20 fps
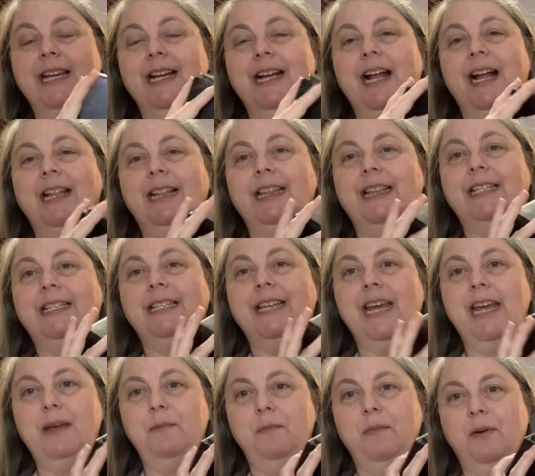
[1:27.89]
cut the
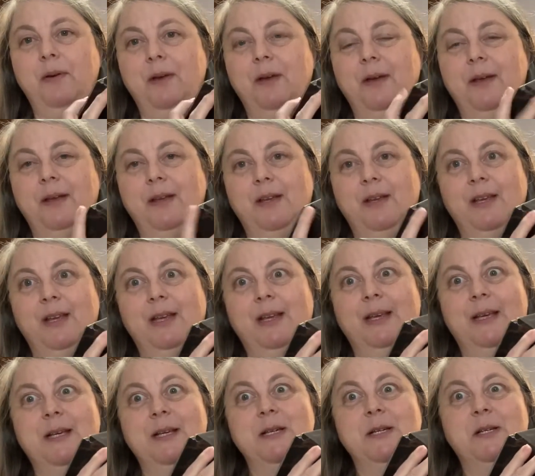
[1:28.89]
tape.
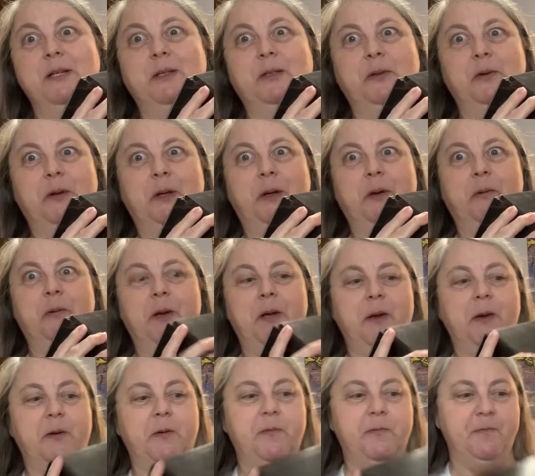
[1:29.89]
So here we
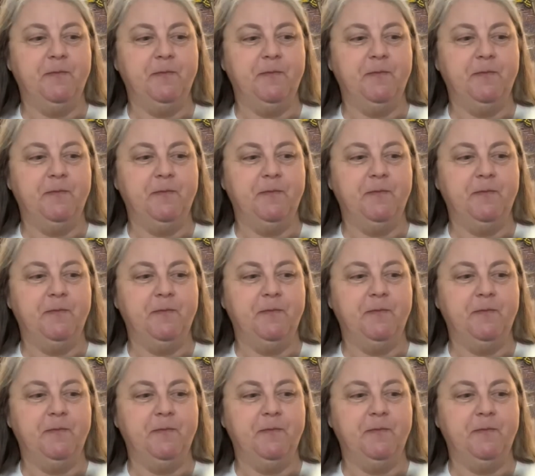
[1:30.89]
go.